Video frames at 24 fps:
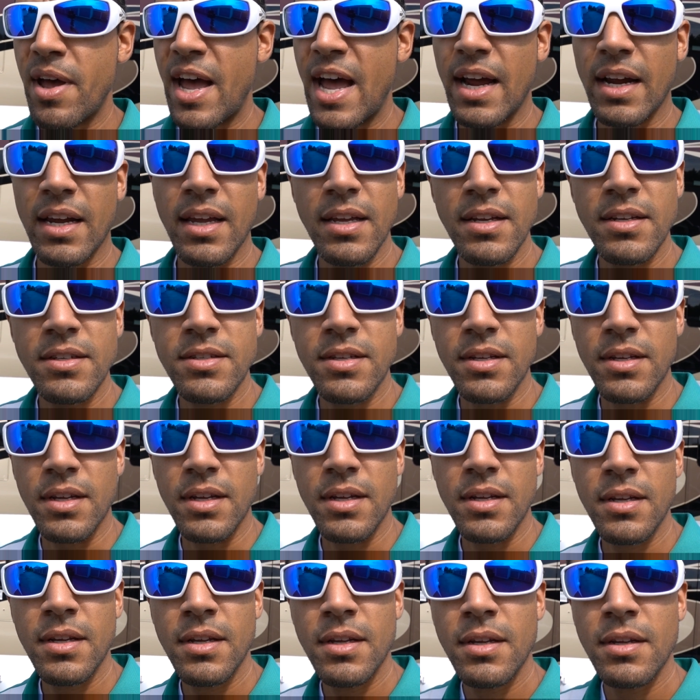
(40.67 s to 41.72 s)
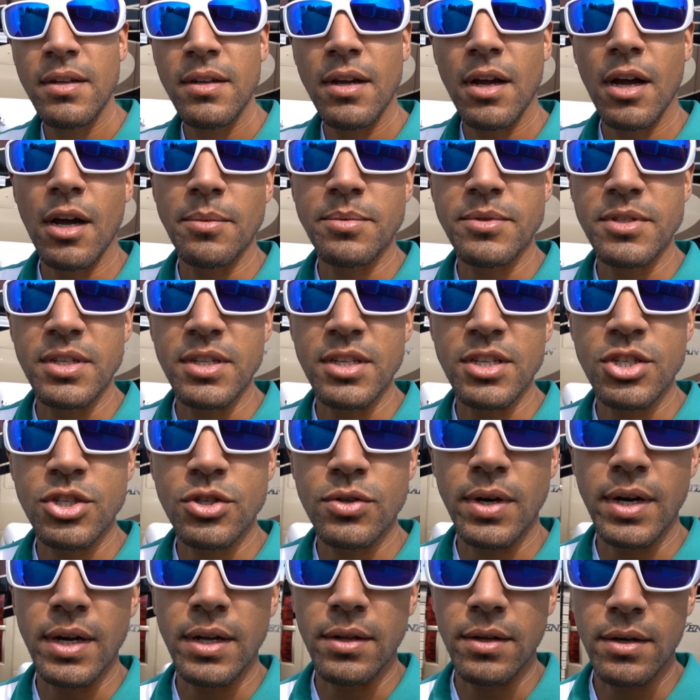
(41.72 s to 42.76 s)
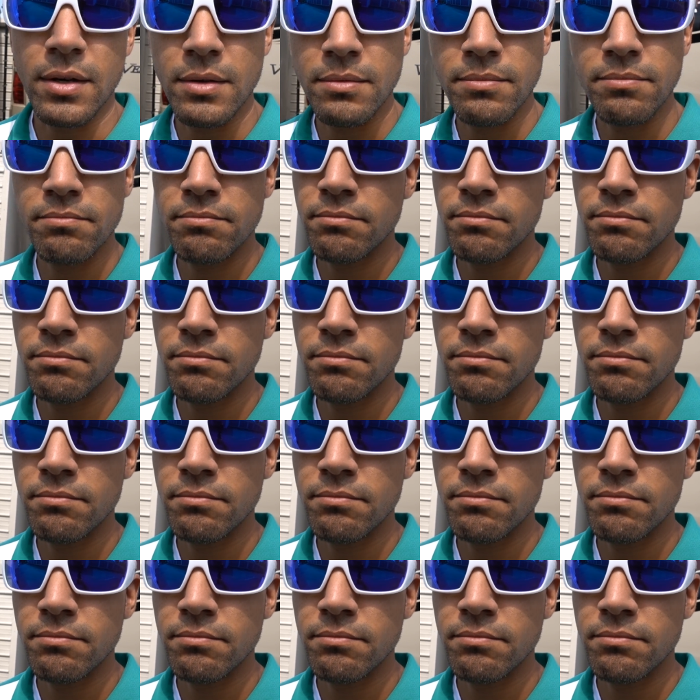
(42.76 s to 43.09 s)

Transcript: back into up to this trailer,